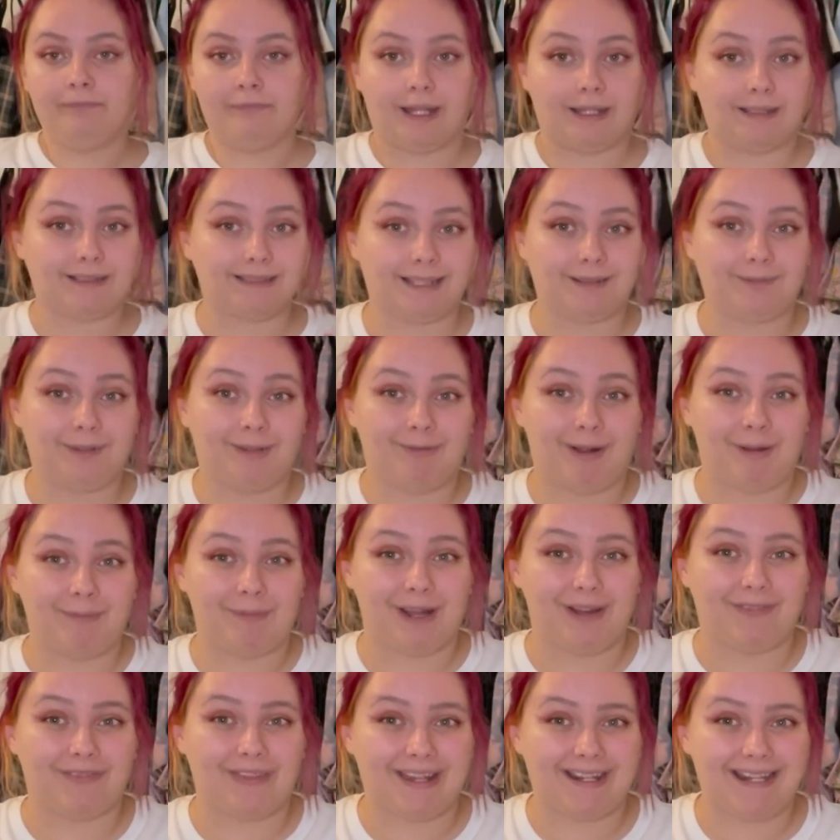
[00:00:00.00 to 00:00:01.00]
that's gonna be my
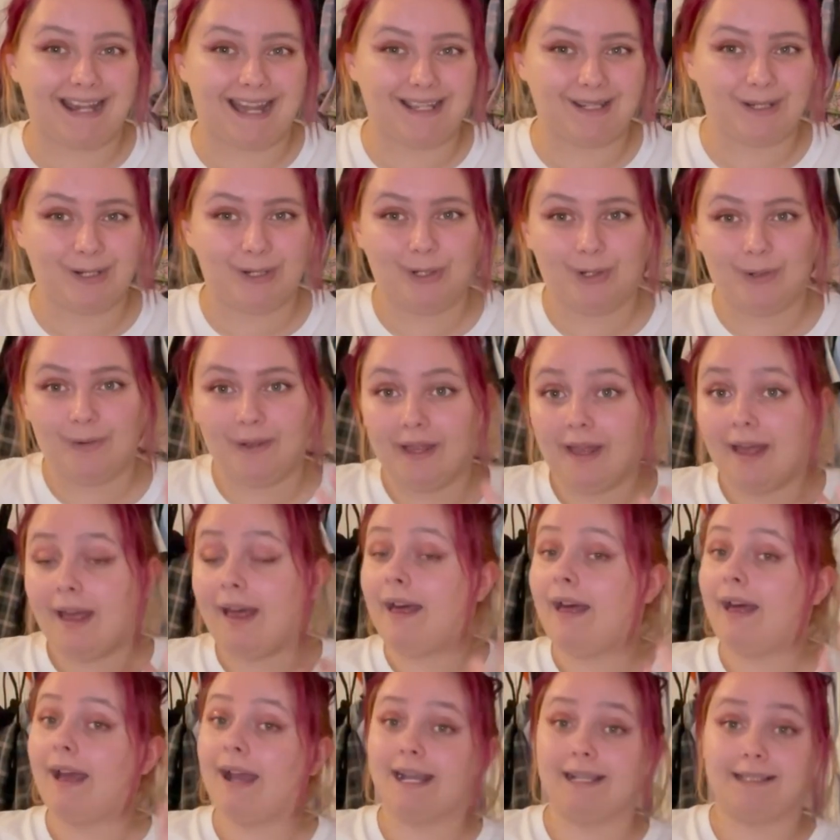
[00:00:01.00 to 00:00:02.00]
birthday tattoo.
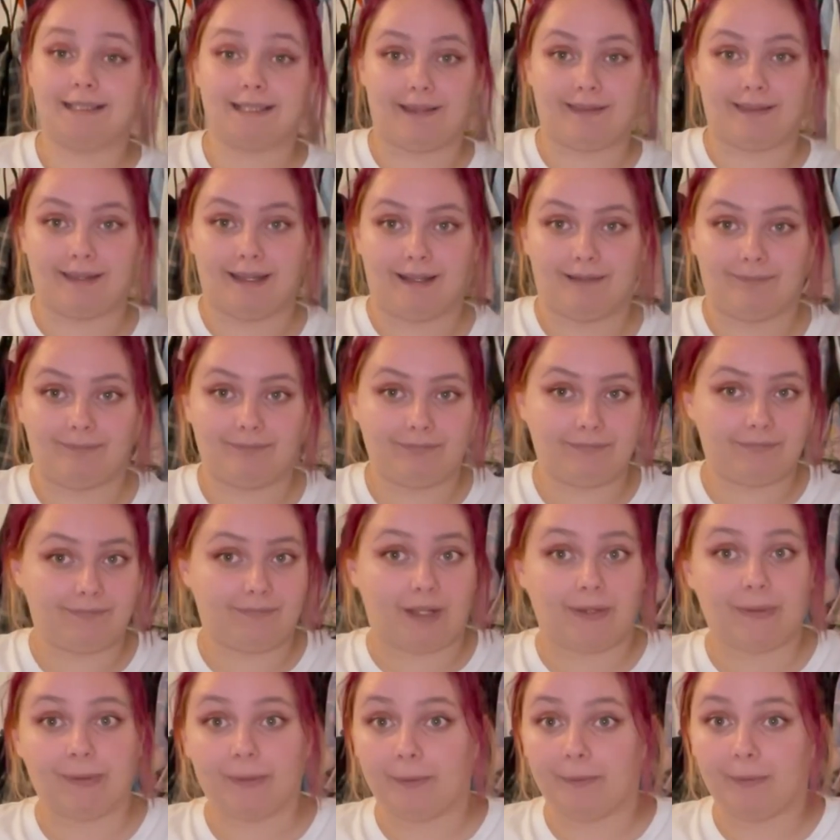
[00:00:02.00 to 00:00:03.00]
It's a thing,
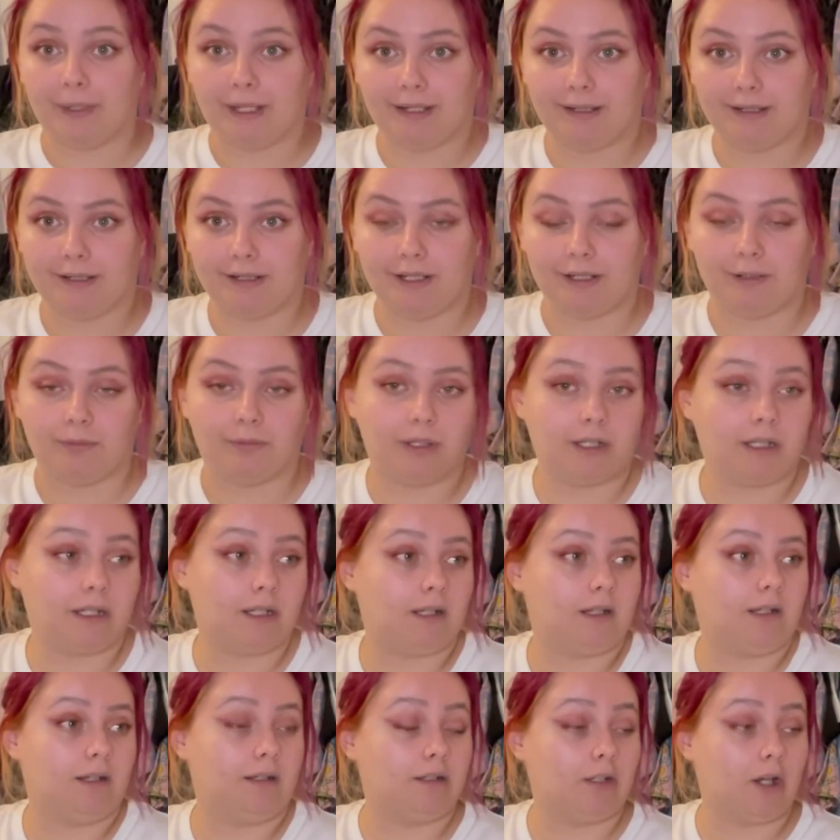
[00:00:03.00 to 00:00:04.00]
that's what we're gonna do. We're
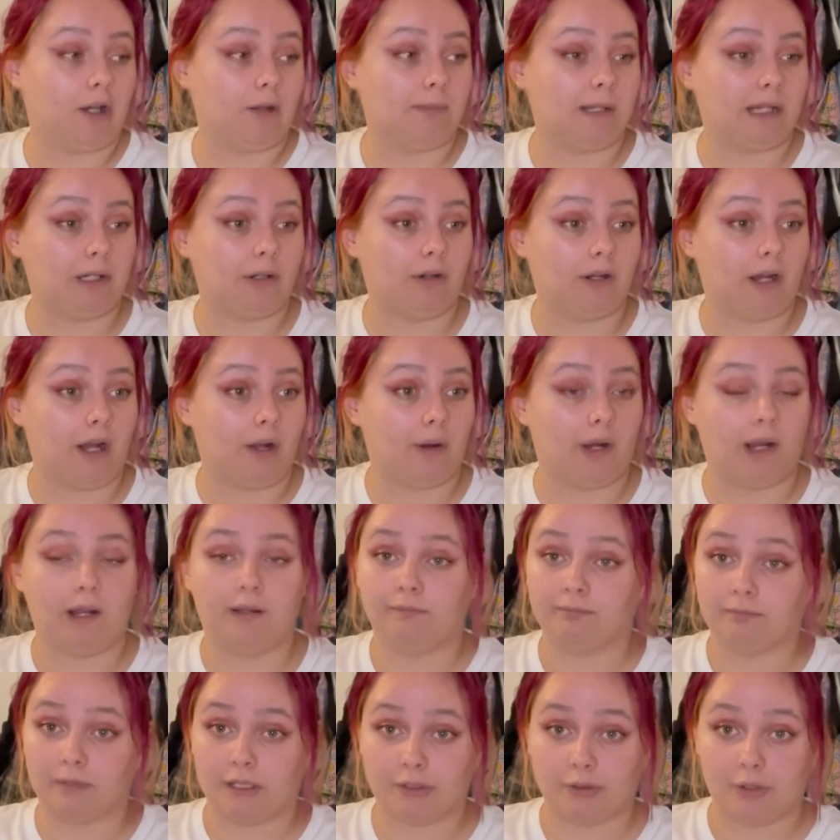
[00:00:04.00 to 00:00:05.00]
gonna go big or go home
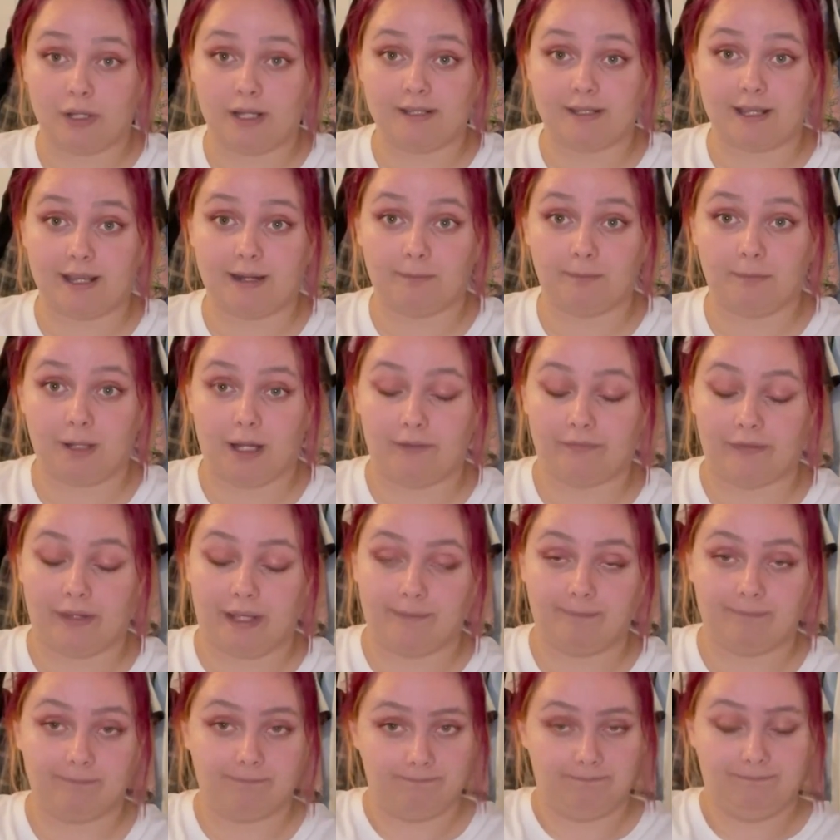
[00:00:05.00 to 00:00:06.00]
on my 22nd
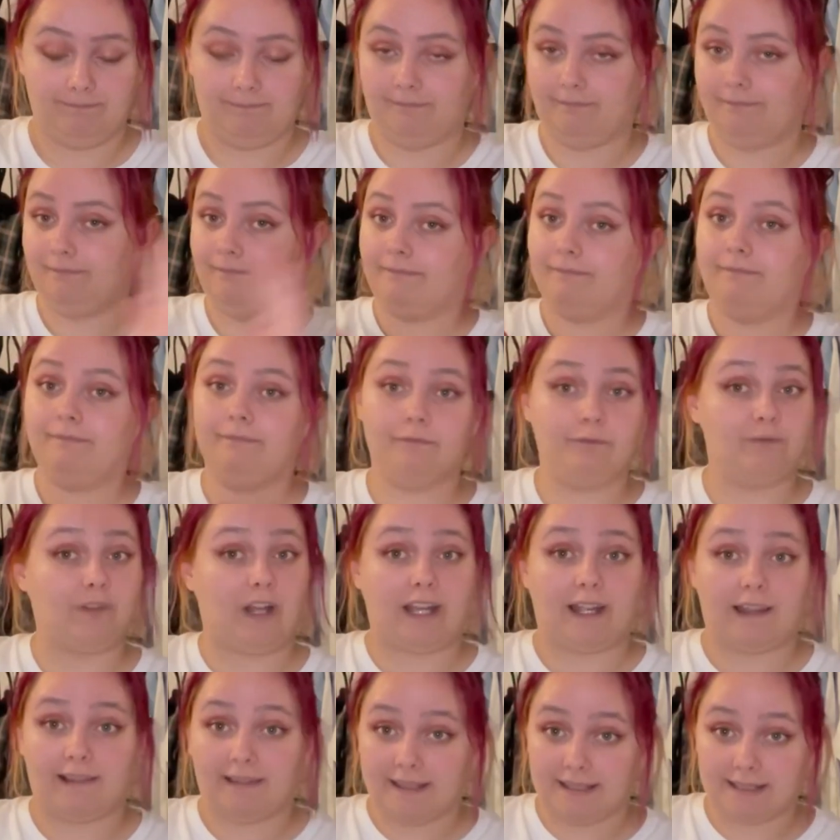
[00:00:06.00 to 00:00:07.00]
birthday.
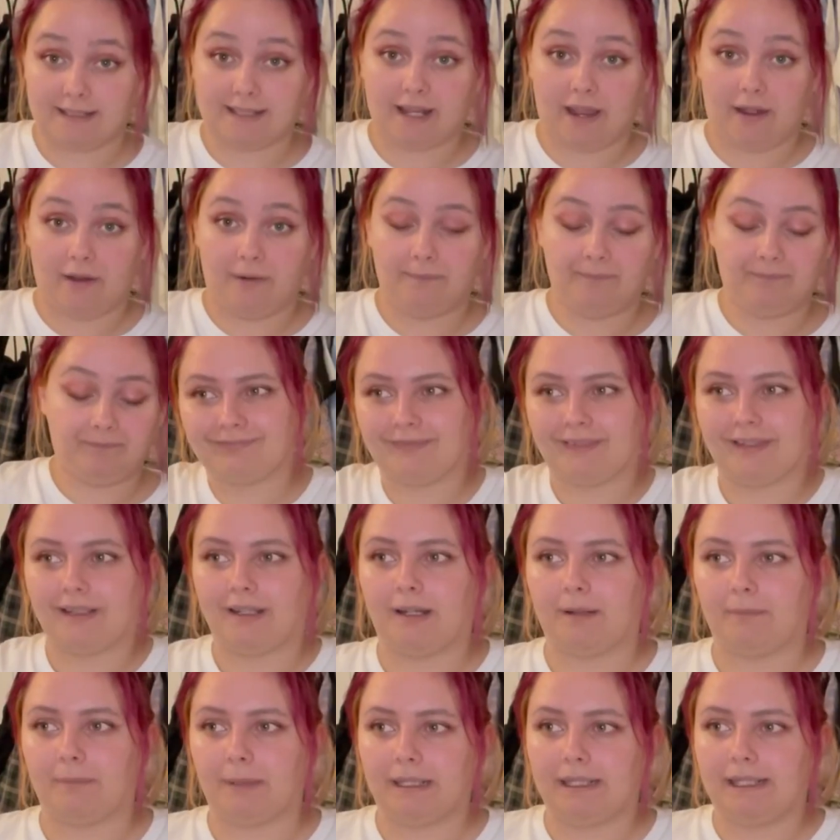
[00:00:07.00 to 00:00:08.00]
Fuck it, let's go.
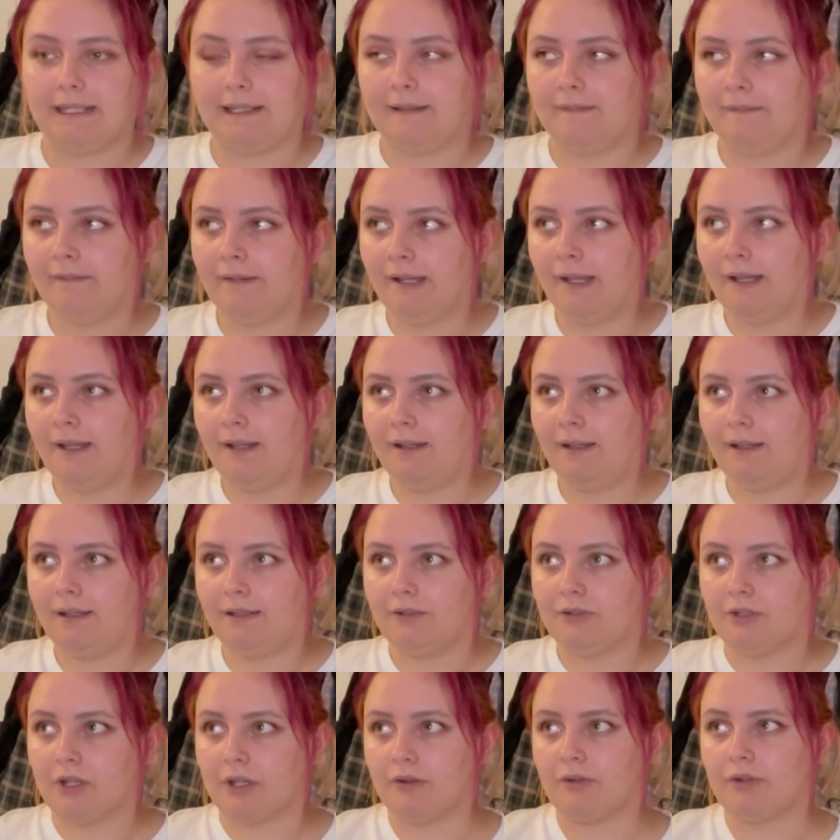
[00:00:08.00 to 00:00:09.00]
I believe
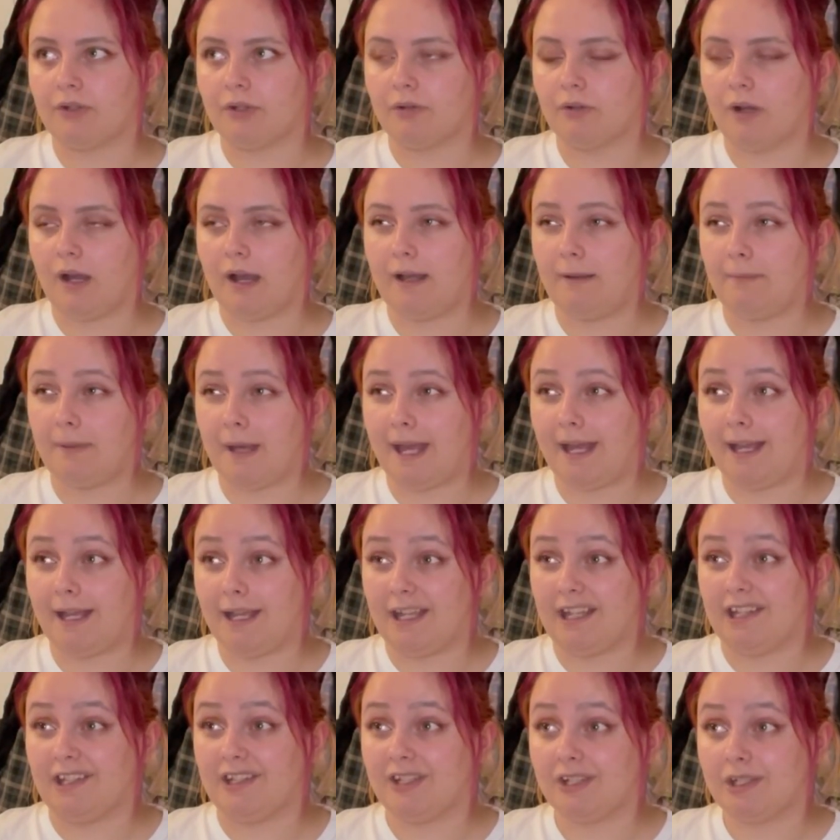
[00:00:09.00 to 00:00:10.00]
in total I
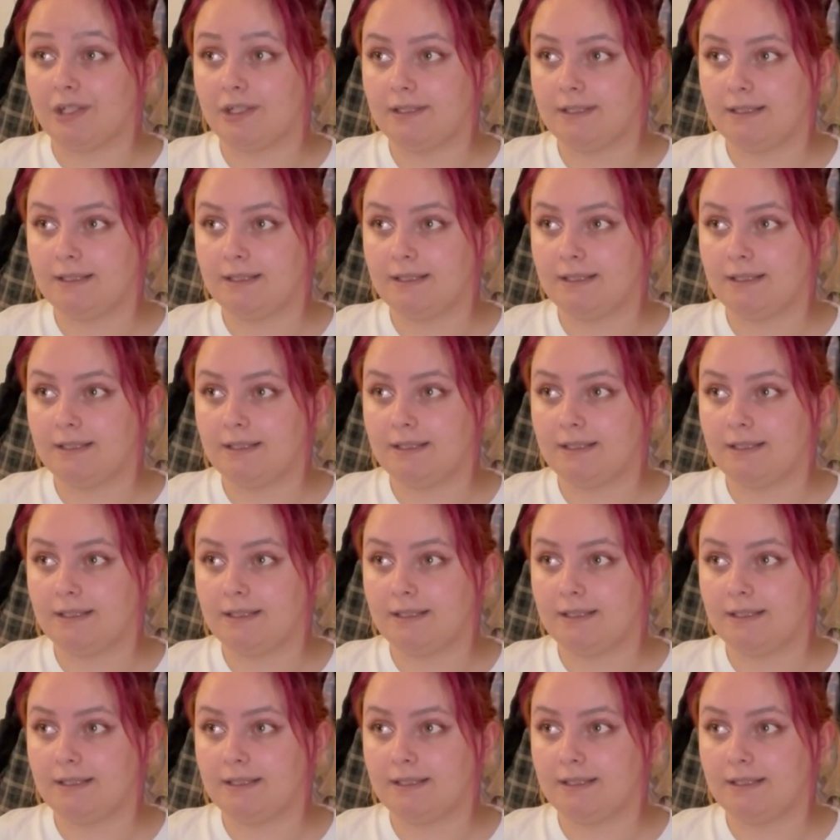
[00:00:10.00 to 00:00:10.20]
paid,